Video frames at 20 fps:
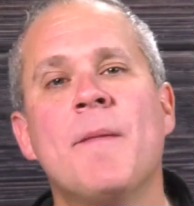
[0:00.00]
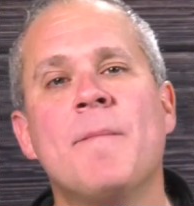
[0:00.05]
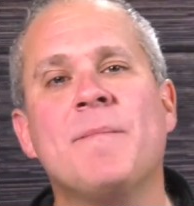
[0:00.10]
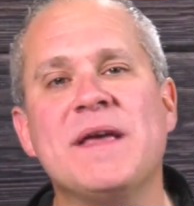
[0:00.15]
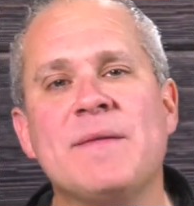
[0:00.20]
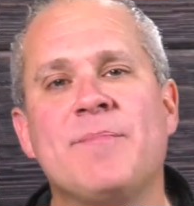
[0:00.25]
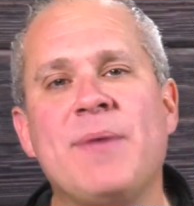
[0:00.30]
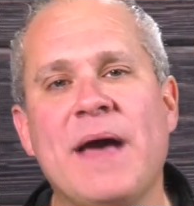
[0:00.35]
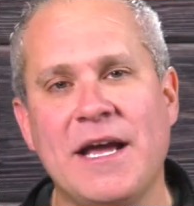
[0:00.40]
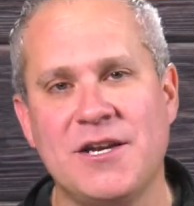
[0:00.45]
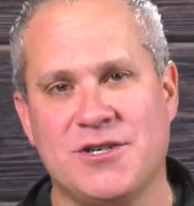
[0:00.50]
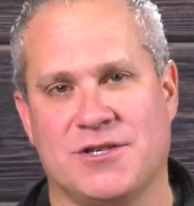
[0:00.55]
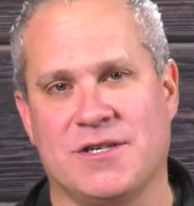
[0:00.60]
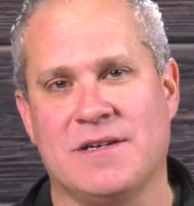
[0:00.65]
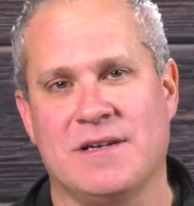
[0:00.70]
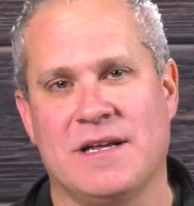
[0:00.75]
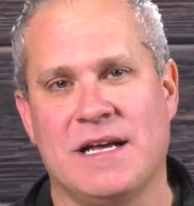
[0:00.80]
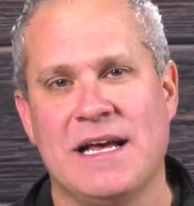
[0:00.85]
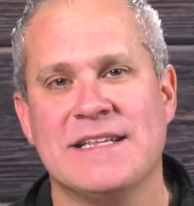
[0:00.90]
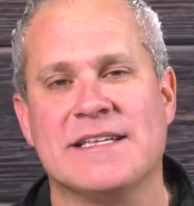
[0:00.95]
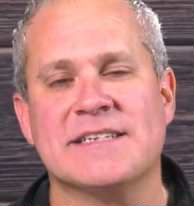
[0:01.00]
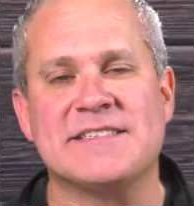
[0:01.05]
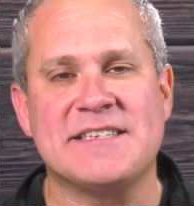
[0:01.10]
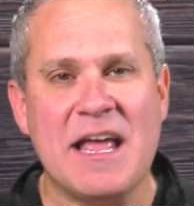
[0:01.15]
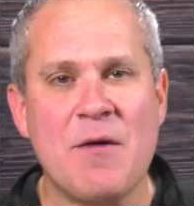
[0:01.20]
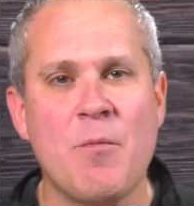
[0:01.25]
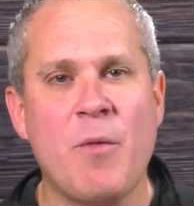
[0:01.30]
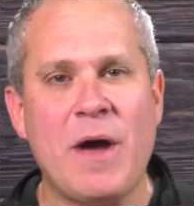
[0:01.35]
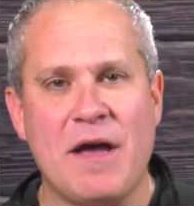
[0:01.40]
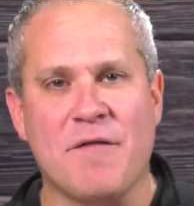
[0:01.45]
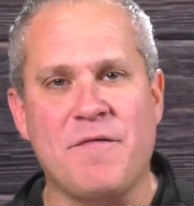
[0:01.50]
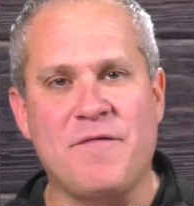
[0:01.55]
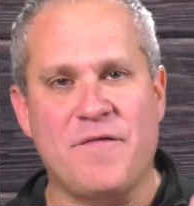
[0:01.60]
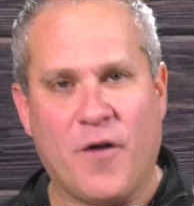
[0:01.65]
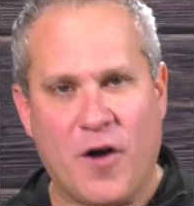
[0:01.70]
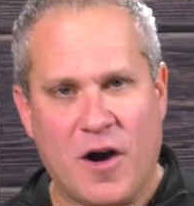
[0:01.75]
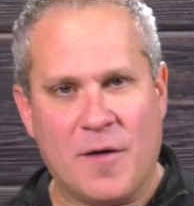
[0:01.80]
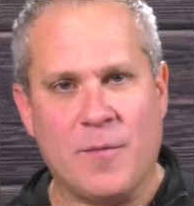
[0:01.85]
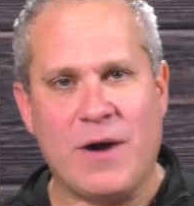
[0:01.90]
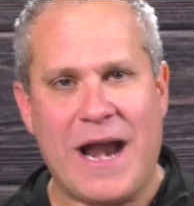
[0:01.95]
Be patient. The same way a
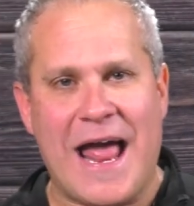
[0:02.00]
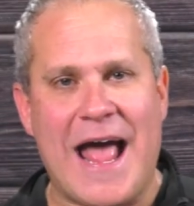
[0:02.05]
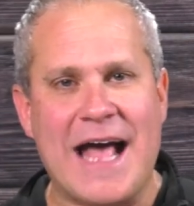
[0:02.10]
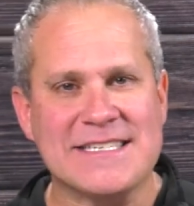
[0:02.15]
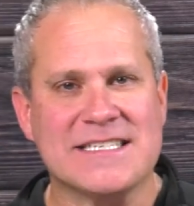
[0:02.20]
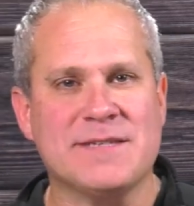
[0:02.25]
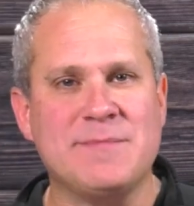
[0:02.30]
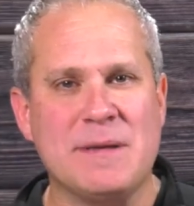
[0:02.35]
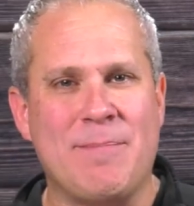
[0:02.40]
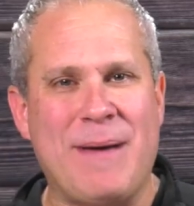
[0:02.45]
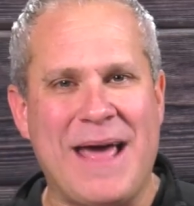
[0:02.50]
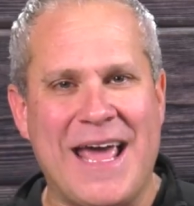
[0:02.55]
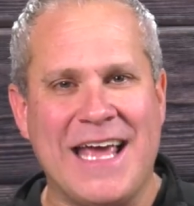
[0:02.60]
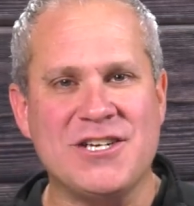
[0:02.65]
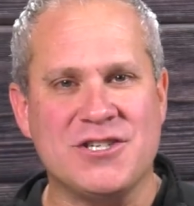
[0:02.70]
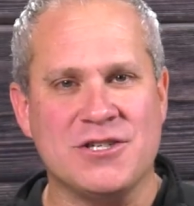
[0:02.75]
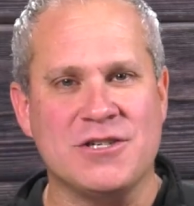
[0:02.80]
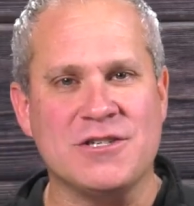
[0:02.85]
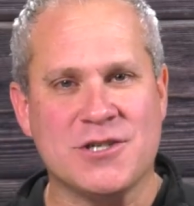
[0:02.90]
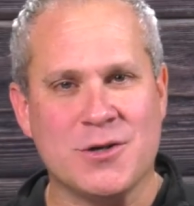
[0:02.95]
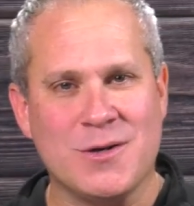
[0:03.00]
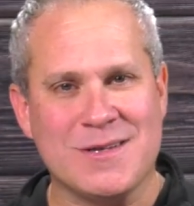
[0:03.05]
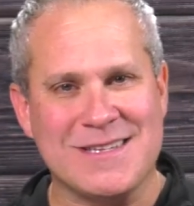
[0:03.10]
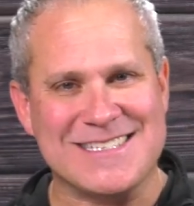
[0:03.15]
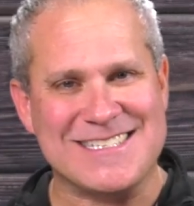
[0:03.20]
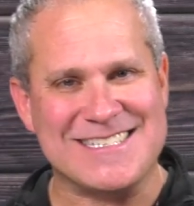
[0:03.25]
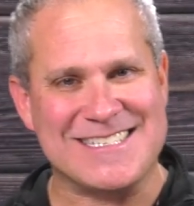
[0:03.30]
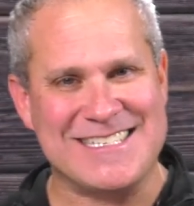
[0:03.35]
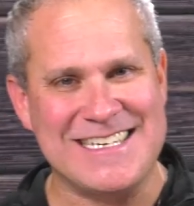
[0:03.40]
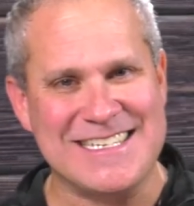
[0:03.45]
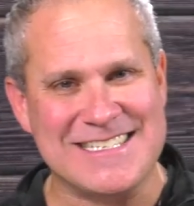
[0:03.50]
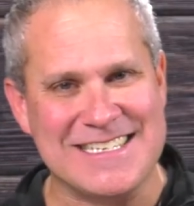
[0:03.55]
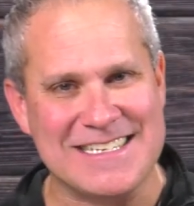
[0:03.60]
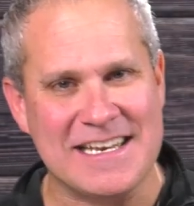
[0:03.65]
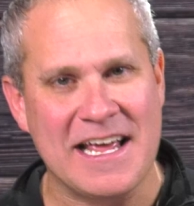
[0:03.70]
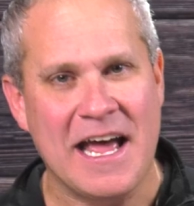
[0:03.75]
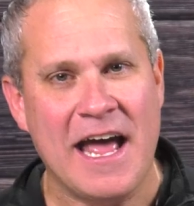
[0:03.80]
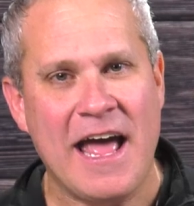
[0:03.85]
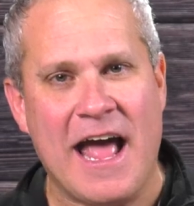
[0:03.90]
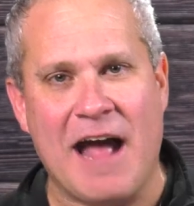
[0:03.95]
farmer has to be patient during the
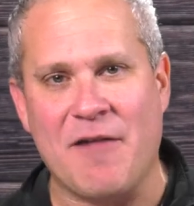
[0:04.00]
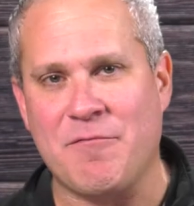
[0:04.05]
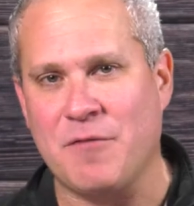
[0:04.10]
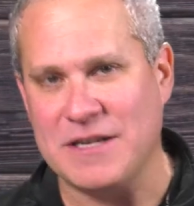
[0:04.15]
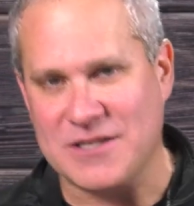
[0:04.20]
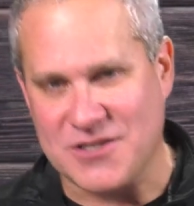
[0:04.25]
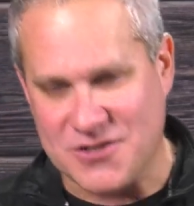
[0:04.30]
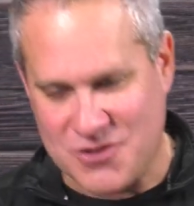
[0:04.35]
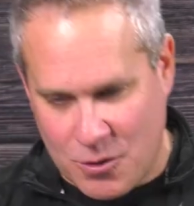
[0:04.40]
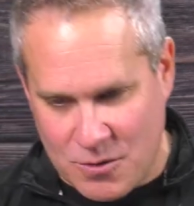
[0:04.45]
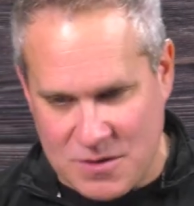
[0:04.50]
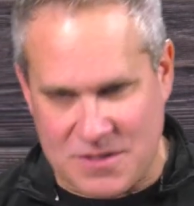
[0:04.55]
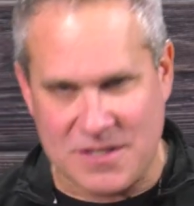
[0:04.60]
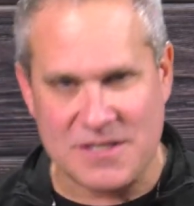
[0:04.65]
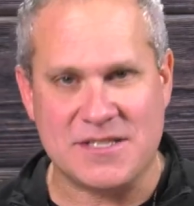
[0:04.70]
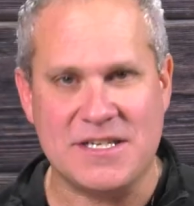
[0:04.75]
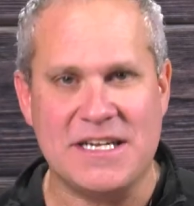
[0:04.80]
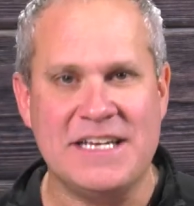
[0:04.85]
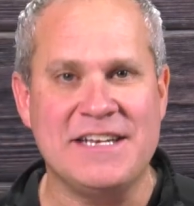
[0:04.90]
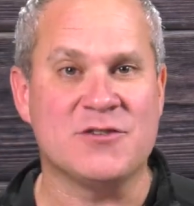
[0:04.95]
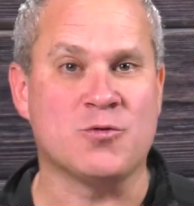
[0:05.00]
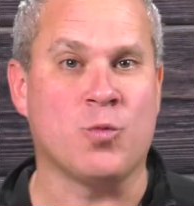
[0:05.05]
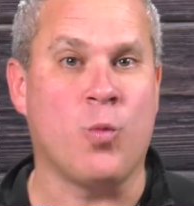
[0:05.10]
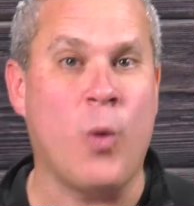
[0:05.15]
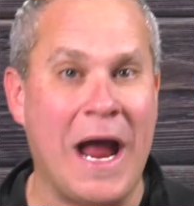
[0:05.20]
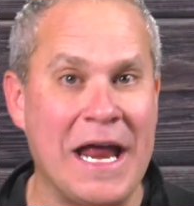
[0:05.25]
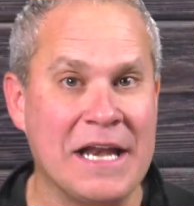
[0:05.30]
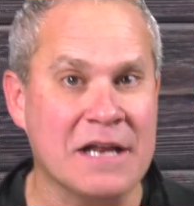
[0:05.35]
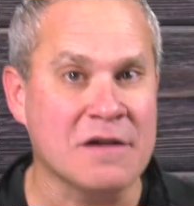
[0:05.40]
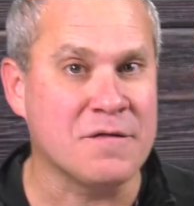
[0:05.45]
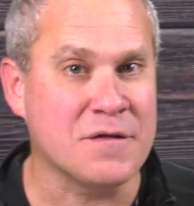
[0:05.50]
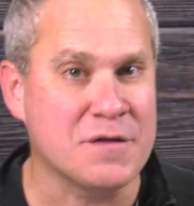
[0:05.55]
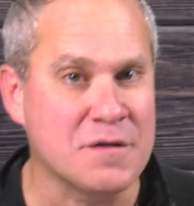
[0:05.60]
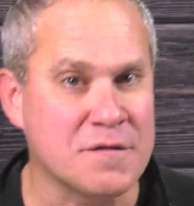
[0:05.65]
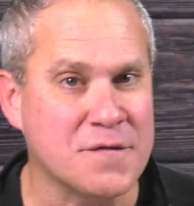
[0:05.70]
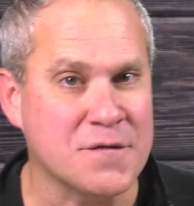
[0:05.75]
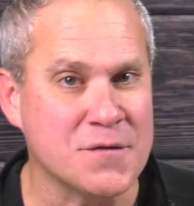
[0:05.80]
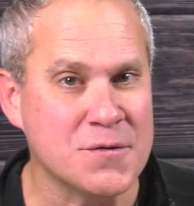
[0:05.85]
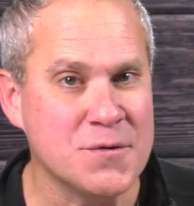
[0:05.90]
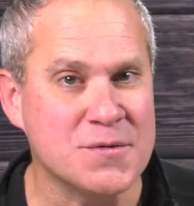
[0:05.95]
season after he sows the seed, he's waiting for
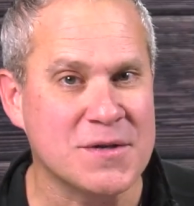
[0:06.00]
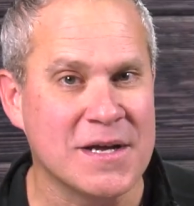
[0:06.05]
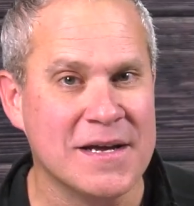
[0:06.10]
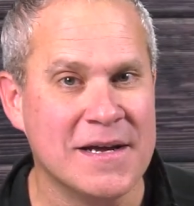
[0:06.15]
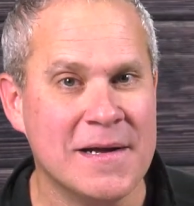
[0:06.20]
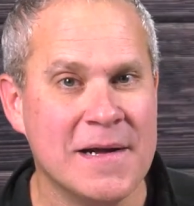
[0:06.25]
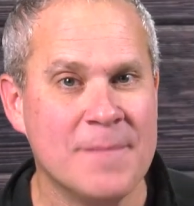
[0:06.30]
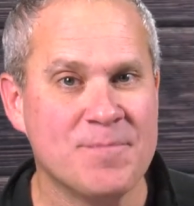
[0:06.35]
the fruit.